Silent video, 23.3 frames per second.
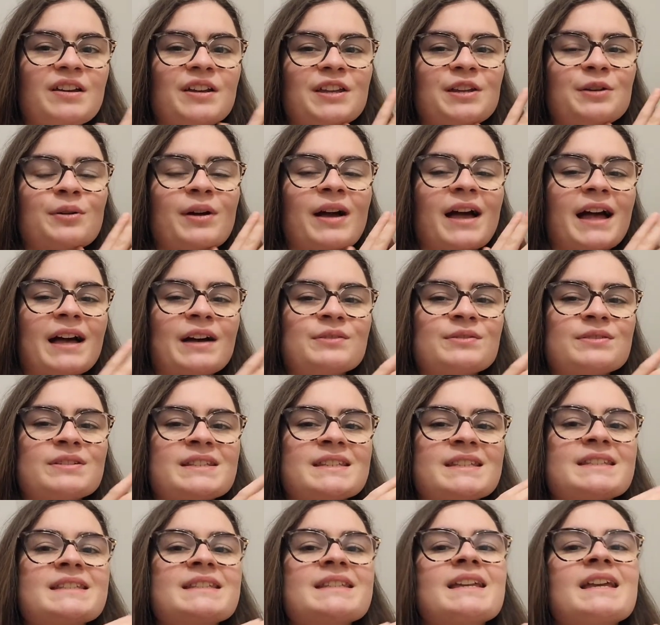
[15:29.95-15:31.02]
a new
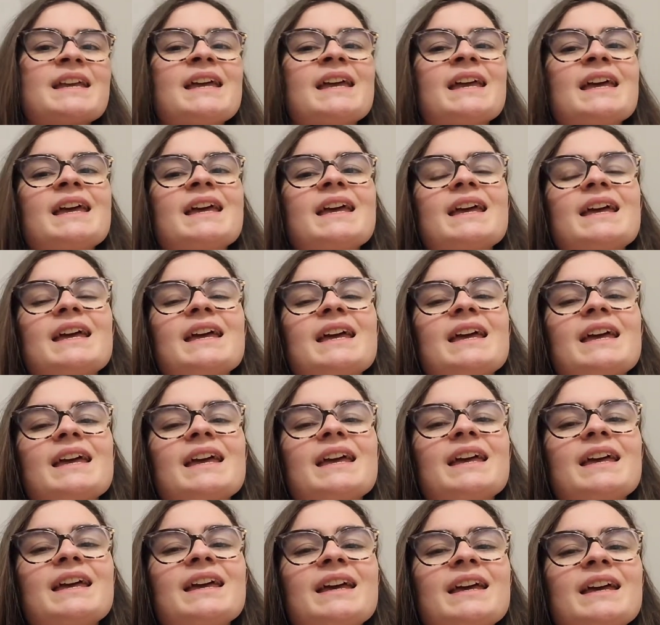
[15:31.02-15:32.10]
house,
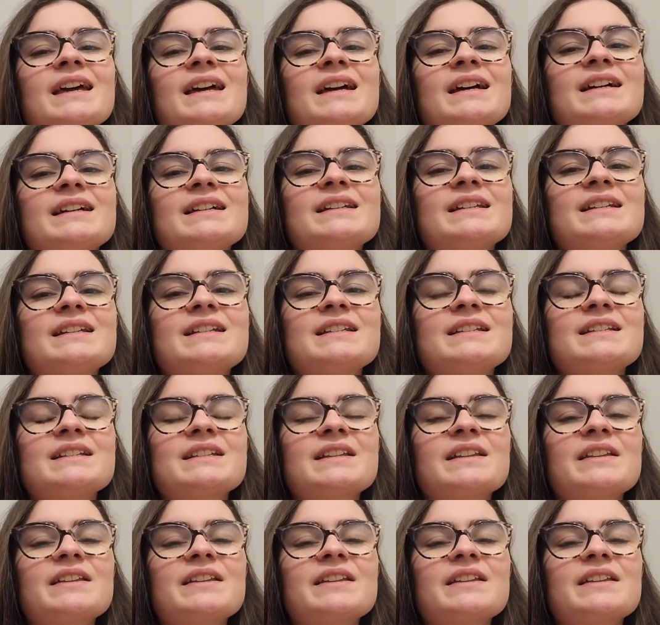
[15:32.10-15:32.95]
and